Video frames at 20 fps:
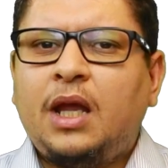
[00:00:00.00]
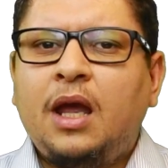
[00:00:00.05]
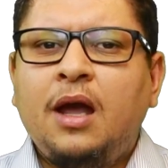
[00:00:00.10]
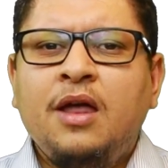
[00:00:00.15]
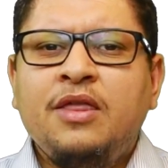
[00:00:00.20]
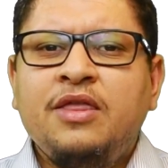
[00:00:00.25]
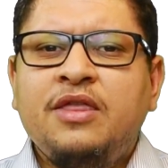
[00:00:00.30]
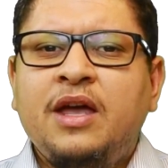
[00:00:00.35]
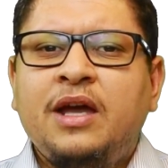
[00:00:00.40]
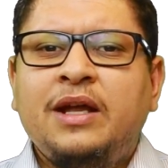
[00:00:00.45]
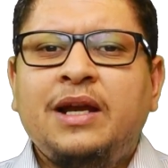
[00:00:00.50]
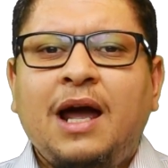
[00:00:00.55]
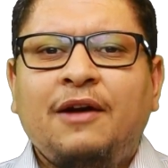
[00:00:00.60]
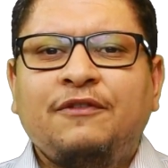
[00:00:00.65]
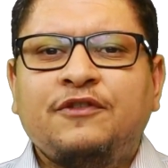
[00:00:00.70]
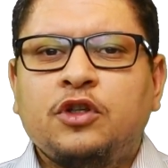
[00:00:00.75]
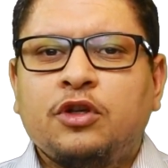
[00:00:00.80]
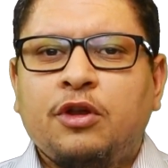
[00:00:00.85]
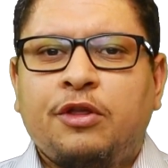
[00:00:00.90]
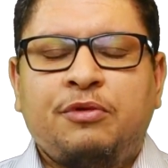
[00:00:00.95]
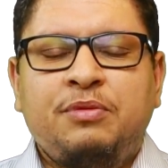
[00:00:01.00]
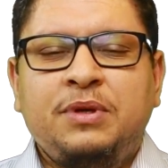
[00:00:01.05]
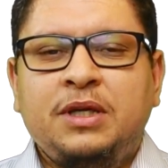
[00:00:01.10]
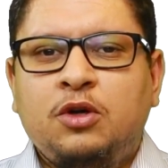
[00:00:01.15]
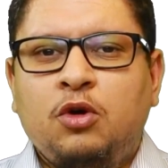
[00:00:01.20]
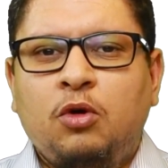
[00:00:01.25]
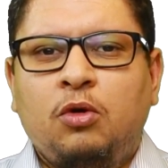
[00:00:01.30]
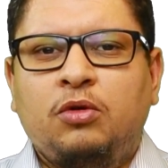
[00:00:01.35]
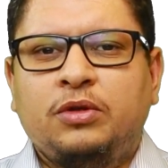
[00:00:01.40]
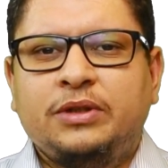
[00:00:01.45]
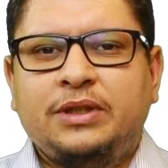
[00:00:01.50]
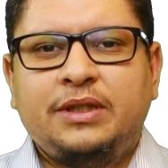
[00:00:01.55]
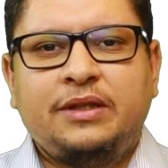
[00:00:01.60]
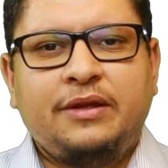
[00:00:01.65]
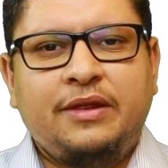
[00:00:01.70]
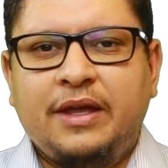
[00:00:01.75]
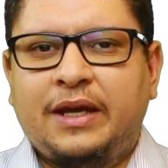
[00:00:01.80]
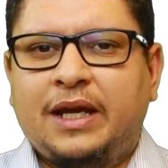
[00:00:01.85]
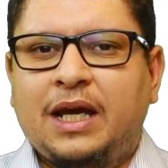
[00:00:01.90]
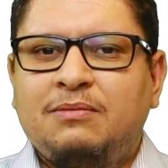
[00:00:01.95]
And then after 3
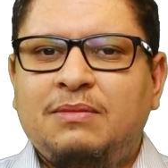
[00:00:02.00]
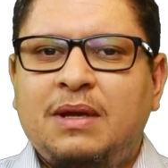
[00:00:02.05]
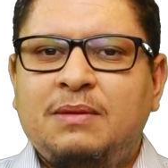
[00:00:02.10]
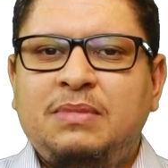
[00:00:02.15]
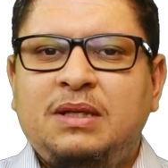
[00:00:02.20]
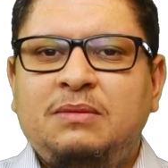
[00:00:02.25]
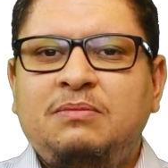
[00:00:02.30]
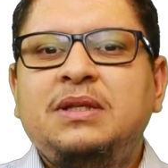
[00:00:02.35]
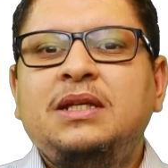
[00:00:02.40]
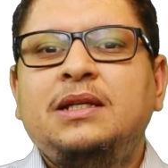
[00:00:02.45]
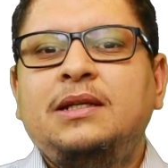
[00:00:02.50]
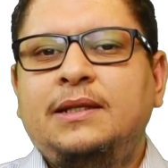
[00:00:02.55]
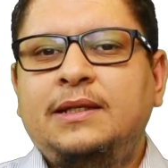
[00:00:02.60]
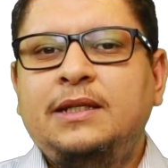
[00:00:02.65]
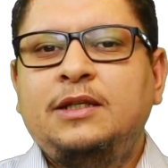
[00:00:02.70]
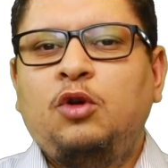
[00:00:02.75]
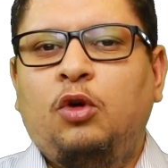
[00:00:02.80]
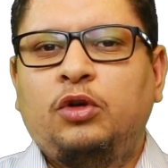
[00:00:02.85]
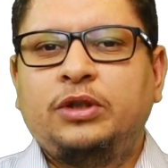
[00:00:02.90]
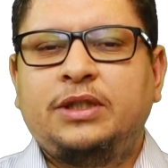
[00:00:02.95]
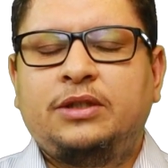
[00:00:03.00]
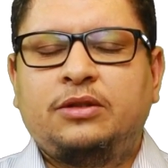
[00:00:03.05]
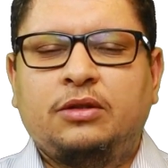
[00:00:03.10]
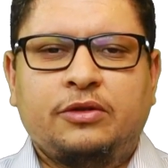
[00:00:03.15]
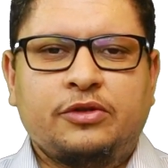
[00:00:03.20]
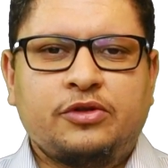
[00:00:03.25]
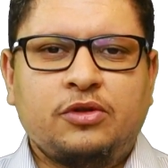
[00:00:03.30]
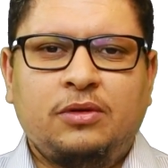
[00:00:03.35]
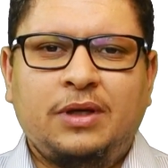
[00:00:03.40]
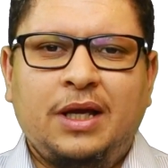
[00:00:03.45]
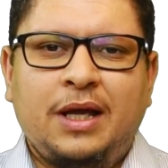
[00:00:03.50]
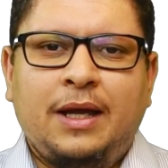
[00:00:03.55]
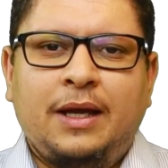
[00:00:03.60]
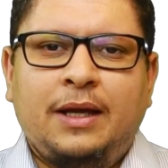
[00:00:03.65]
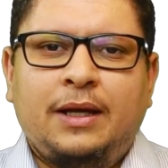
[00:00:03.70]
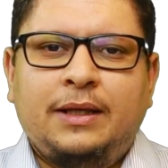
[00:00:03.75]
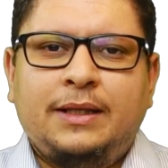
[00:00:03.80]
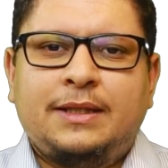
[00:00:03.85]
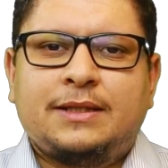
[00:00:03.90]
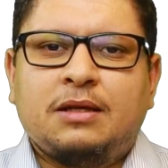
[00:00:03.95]
co-audits, they can maybe be lead auditor. So
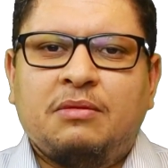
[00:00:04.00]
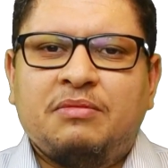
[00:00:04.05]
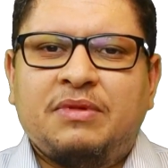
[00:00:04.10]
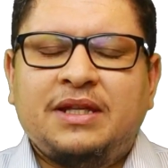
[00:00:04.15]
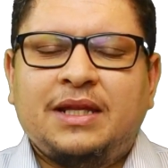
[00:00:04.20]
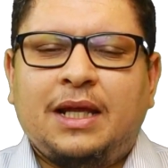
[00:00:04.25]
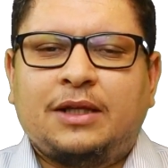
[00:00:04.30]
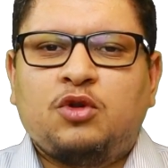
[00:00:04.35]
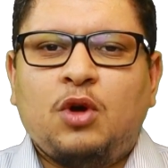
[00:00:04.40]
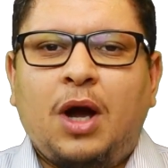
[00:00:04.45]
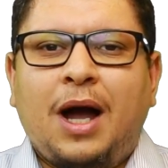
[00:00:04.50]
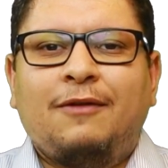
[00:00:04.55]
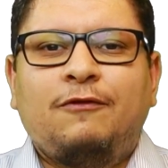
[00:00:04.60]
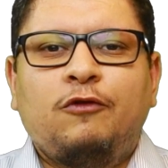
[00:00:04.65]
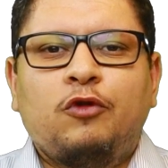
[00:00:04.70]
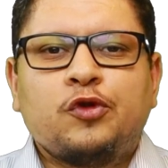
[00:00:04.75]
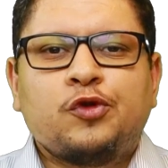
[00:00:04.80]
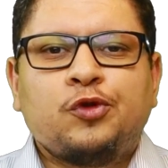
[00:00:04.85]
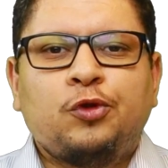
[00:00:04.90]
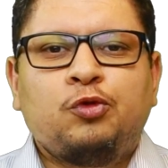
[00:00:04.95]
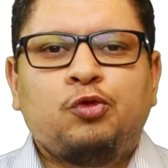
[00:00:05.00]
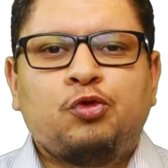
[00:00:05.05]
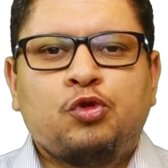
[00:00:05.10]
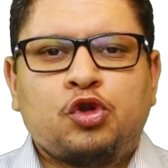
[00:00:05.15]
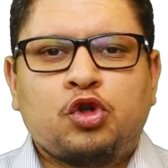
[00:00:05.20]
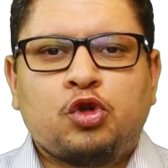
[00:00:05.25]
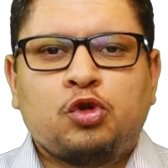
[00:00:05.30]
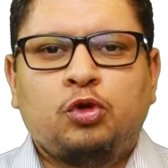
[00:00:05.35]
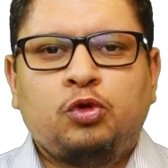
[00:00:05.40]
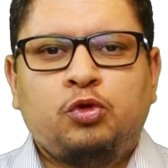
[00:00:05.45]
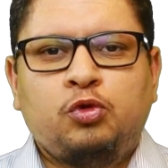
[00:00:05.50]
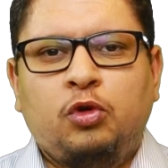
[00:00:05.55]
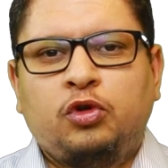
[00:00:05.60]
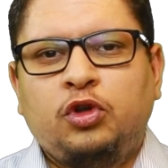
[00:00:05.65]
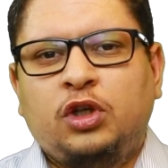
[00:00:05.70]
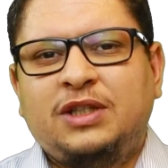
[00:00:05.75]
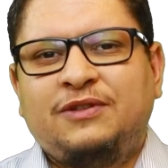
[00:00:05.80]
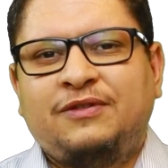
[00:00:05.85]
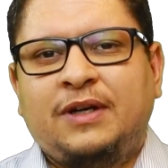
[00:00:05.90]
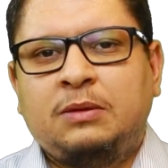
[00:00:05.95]
it's something that you have also to show to a
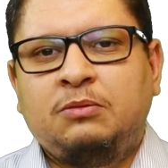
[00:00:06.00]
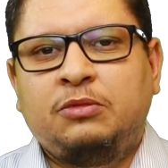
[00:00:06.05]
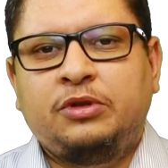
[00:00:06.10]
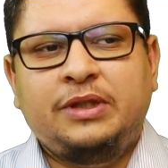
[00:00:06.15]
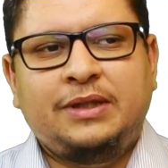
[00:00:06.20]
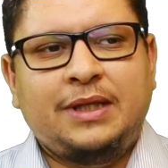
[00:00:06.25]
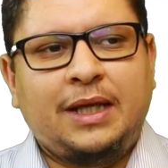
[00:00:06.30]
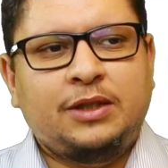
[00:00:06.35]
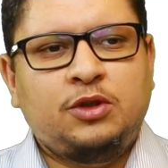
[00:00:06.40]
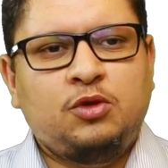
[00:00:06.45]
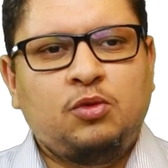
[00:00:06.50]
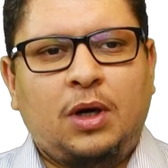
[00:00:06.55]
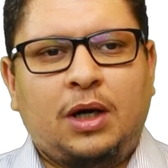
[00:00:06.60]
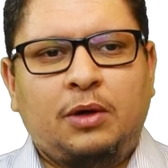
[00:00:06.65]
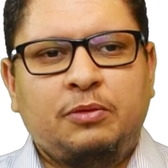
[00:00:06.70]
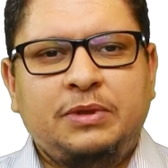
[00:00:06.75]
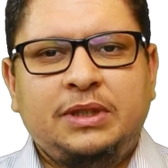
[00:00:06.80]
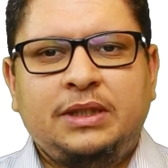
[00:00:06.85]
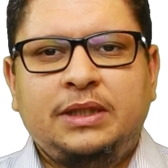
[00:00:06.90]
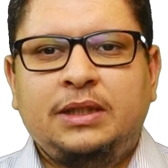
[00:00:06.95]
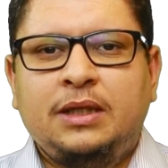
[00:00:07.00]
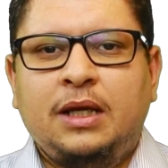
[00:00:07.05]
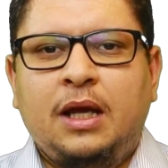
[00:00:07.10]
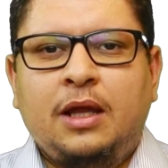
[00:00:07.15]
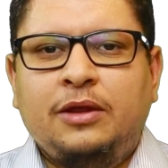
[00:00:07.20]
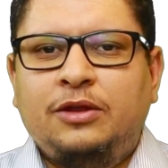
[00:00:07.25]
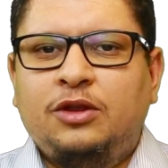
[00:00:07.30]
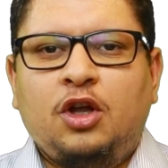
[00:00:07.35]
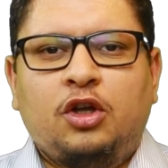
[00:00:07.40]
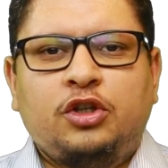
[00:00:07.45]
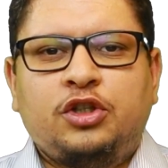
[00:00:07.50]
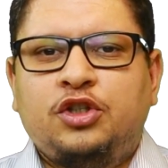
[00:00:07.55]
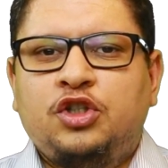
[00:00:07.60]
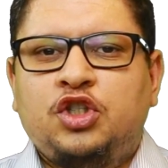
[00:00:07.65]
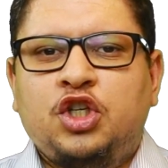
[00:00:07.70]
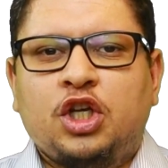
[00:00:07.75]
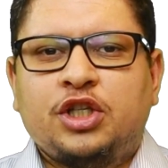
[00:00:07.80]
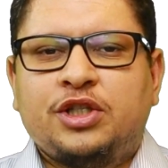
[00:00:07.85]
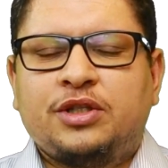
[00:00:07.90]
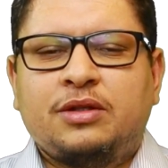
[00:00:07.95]
notified body that you are really not
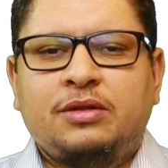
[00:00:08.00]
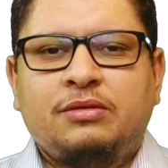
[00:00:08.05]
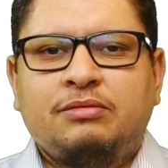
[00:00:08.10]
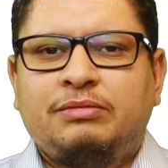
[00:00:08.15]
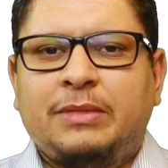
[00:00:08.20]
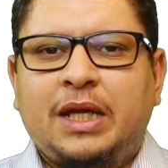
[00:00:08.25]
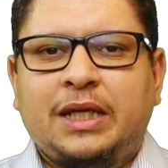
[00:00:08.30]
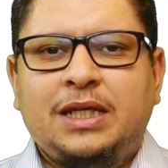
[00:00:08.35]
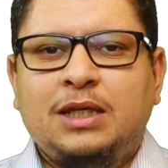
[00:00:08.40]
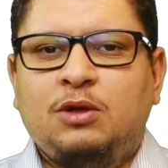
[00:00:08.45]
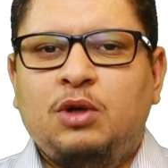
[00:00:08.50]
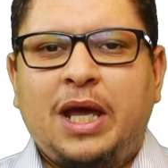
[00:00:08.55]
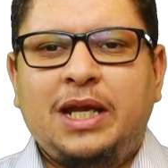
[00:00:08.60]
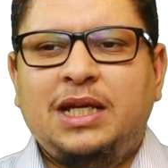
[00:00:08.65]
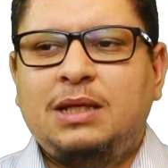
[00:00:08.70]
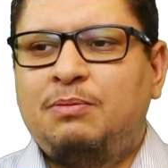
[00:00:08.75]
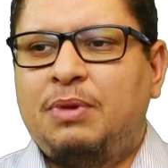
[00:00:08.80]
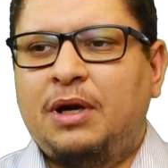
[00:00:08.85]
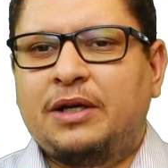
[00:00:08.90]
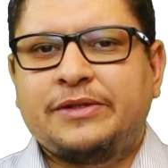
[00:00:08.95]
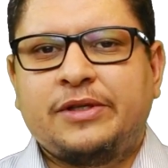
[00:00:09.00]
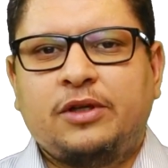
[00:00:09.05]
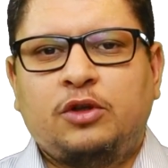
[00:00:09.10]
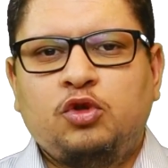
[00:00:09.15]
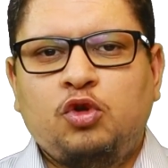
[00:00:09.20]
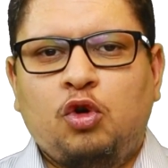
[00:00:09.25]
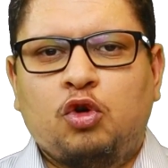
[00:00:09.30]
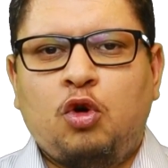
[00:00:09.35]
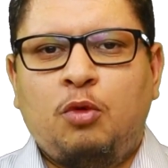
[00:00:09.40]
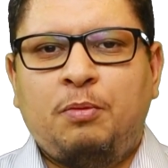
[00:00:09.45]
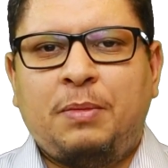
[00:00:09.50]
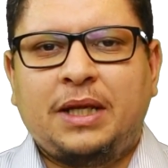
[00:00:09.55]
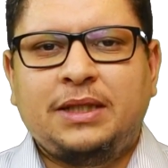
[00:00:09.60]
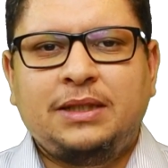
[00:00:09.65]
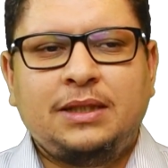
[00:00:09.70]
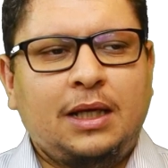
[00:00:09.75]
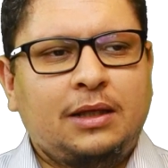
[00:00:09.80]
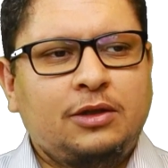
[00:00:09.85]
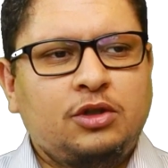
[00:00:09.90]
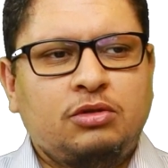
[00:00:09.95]
just taking any person on your
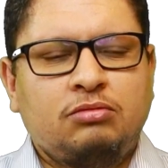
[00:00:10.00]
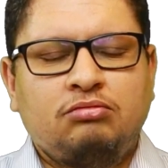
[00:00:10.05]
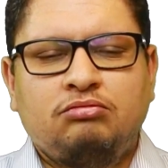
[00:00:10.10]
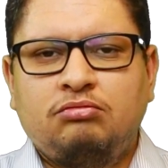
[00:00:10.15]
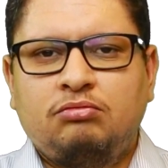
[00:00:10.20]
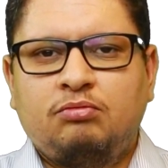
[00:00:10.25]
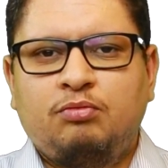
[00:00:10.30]
company and